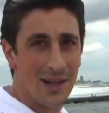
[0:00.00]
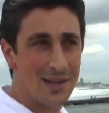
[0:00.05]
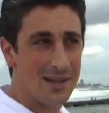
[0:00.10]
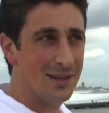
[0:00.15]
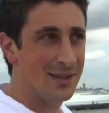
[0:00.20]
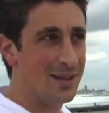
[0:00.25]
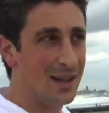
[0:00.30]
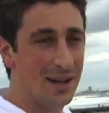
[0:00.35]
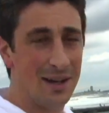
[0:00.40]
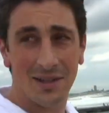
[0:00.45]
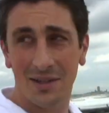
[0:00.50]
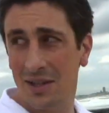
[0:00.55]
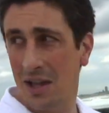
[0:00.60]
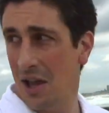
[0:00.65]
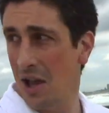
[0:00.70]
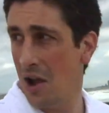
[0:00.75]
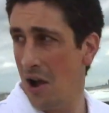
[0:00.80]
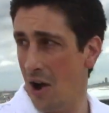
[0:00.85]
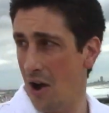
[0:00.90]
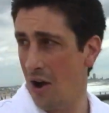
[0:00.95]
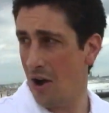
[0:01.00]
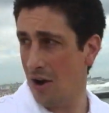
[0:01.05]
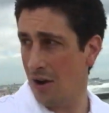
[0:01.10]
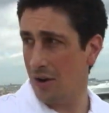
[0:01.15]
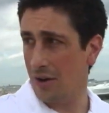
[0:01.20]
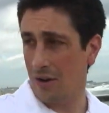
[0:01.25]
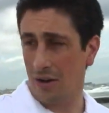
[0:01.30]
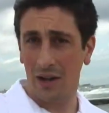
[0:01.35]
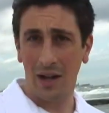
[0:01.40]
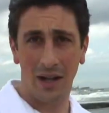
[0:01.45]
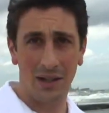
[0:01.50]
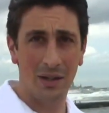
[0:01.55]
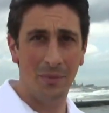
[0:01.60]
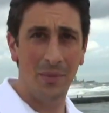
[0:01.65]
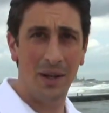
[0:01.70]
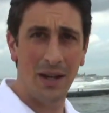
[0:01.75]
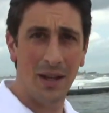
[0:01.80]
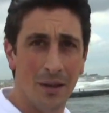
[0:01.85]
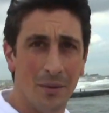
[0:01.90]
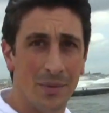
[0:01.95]
license on us. Our
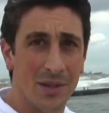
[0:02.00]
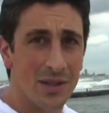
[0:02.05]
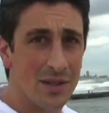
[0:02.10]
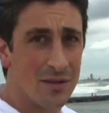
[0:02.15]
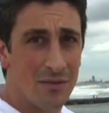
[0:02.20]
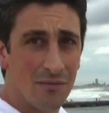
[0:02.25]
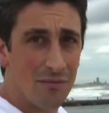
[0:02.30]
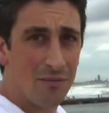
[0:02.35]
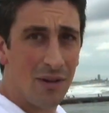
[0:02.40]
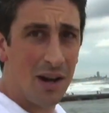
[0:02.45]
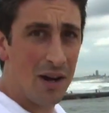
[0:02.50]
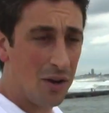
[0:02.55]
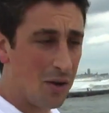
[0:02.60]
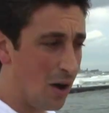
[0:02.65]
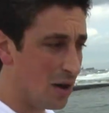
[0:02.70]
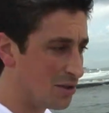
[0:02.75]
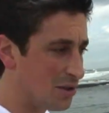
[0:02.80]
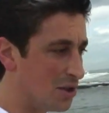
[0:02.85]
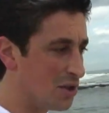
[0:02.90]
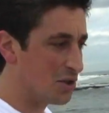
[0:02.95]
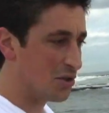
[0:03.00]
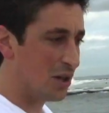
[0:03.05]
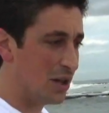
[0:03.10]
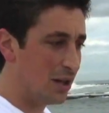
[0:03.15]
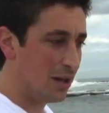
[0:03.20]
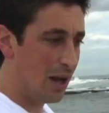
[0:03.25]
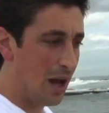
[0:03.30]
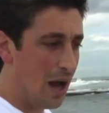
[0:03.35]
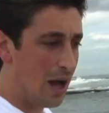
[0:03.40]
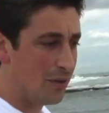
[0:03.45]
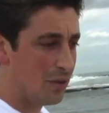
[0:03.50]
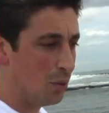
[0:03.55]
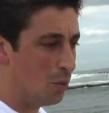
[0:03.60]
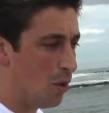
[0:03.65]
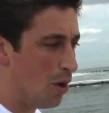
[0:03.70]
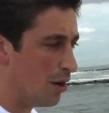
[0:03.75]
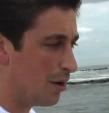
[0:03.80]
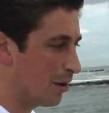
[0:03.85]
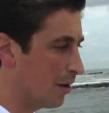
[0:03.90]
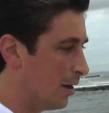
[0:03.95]
condominium is right across the street on the
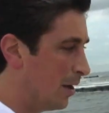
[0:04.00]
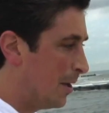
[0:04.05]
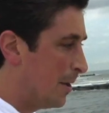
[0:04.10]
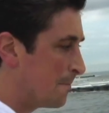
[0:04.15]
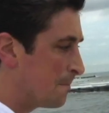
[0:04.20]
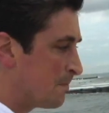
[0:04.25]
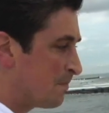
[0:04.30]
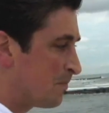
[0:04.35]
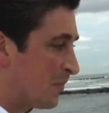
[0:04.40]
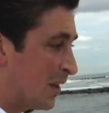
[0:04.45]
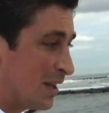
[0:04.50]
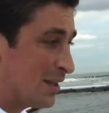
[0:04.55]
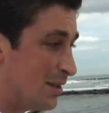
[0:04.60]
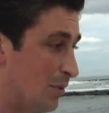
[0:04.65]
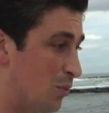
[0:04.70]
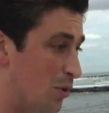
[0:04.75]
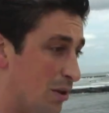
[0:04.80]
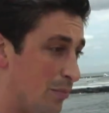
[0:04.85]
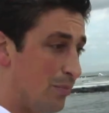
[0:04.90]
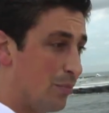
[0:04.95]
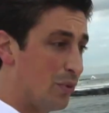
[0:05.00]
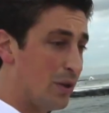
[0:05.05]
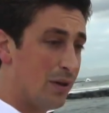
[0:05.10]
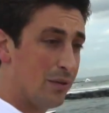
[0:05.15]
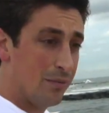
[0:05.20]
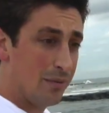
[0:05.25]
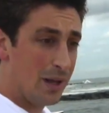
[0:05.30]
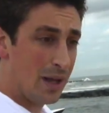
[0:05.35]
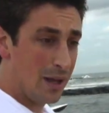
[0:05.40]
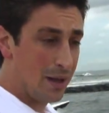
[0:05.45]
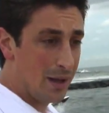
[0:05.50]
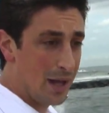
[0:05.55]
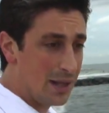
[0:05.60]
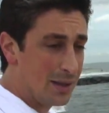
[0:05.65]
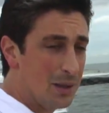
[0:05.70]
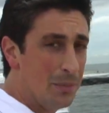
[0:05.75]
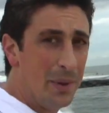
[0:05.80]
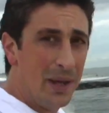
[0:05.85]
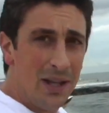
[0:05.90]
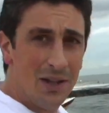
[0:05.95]
water. So we're
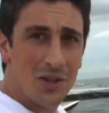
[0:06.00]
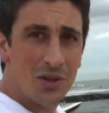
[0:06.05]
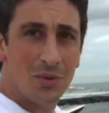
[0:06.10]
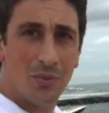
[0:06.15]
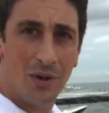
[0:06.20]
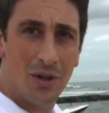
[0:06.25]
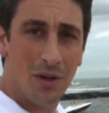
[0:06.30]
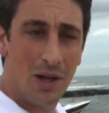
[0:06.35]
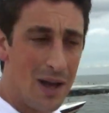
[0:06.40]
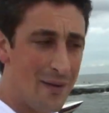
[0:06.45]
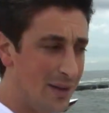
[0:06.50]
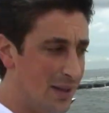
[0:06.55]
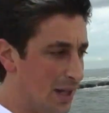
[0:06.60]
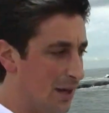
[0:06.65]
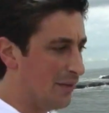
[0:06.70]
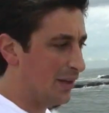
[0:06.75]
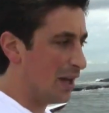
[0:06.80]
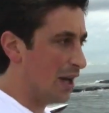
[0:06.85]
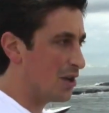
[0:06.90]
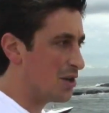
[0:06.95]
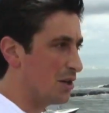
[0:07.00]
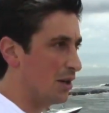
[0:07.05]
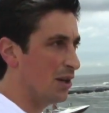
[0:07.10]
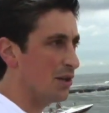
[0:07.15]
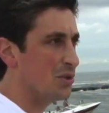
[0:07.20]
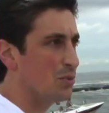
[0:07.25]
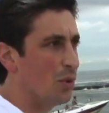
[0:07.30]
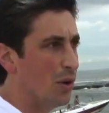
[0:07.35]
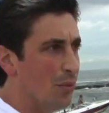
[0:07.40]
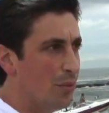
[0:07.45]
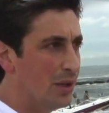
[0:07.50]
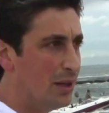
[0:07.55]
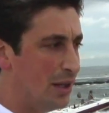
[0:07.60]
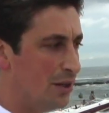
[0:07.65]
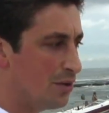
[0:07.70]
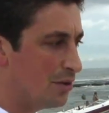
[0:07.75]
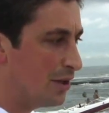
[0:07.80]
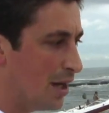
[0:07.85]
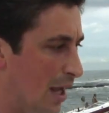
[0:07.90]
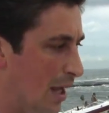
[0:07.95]
at the beach. We don't have identification on us. Well, we
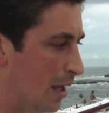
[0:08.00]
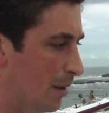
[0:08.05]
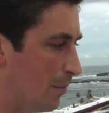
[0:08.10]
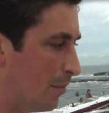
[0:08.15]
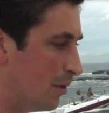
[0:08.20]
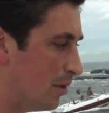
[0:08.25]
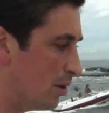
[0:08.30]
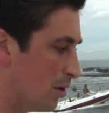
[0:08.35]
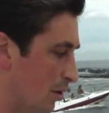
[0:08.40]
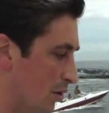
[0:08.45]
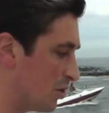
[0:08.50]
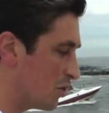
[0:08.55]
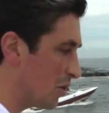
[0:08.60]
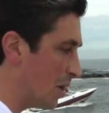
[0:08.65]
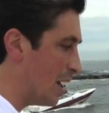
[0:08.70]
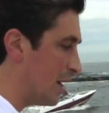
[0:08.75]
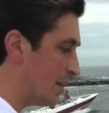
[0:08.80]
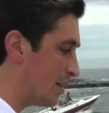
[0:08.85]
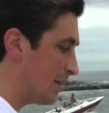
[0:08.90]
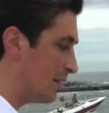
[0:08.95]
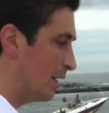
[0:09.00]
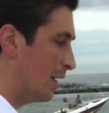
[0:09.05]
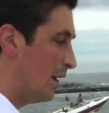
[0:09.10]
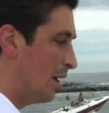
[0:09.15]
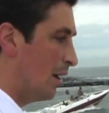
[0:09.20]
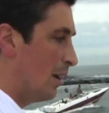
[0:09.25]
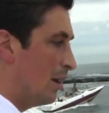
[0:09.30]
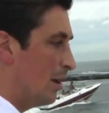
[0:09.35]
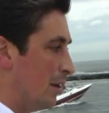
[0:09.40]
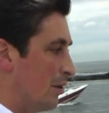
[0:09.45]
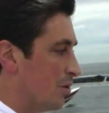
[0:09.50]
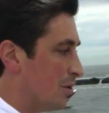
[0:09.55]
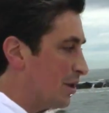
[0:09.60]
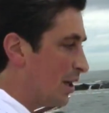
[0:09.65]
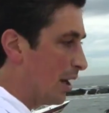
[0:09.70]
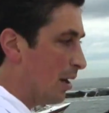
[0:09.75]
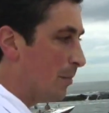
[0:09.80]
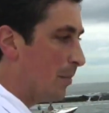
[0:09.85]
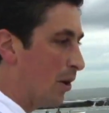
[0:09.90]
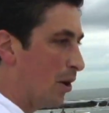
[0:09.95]
need your name, your address, and your
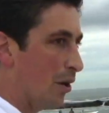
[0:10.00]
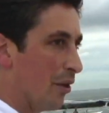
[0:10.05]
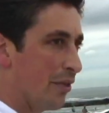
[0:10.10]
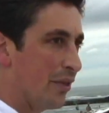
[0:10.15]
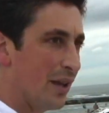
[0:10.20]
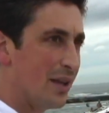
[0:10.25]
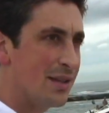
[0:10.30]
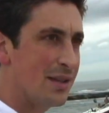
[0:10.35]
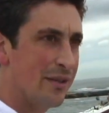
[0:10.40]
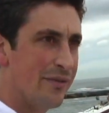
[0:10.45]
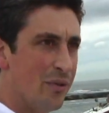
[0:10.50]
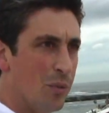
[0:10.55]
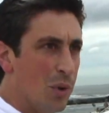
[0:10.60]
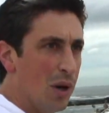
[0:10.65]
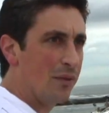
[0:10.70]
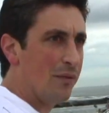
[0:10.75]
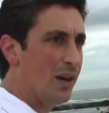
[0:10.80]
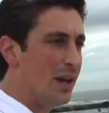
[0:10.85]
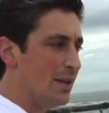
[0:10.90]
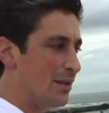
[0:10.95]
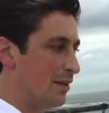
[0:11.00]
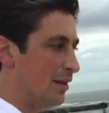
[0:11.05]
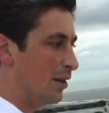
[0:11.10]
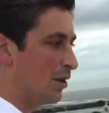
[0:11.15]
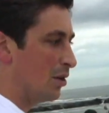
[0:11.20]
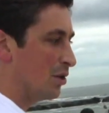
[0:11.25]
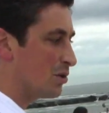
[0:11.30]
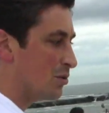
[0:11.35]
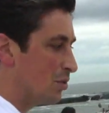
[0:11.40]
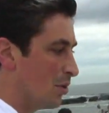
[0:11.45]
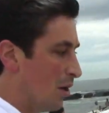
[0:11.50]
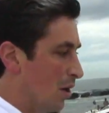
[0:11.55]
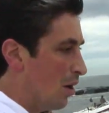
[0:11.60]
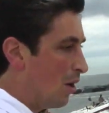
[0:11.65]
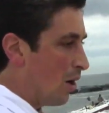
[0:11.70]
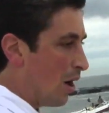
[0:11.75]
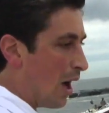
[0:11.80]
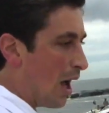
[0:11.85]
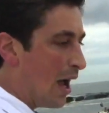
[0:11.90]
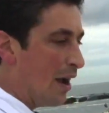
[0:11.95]
date of birth. I said, for what reason? He goes,
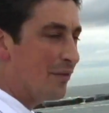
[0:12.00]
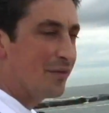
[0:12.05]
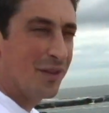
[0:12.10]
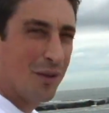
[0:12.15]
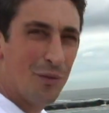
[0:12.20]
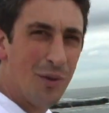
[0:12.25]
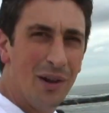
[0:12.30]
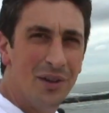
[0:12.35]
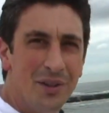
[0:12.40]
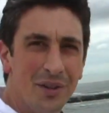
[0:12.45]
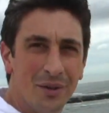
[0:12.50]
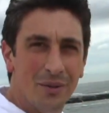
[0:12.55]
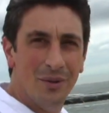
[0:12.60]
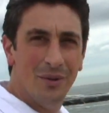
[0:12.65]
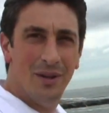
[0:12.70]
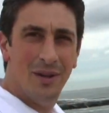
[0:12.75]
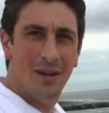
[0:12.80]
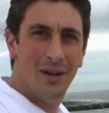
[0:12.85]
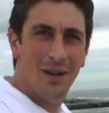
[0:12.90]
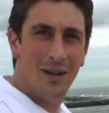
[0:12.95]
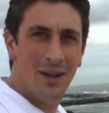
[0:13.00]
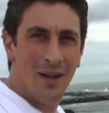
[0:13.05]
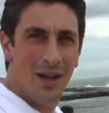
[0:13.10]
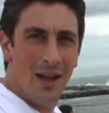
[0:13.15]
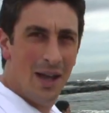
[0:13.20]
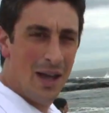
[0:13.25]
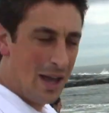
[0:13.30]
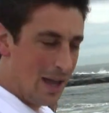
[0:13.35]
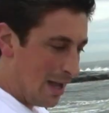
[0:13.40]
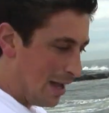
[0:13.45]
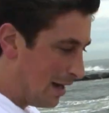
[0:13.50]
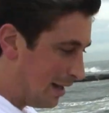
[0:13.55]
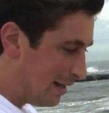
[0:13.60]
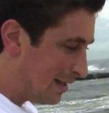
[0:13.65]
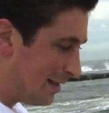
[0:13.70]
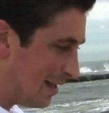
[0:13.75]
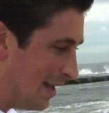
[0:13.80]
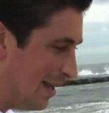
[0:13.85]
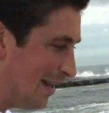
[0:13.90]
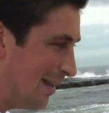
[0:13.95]
I have to run you. And I
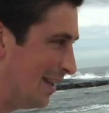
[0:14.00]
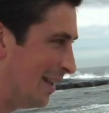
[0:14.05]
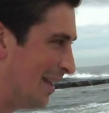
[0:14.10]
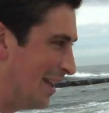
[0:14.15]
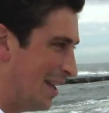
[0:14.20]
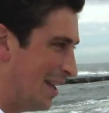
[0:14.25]
said,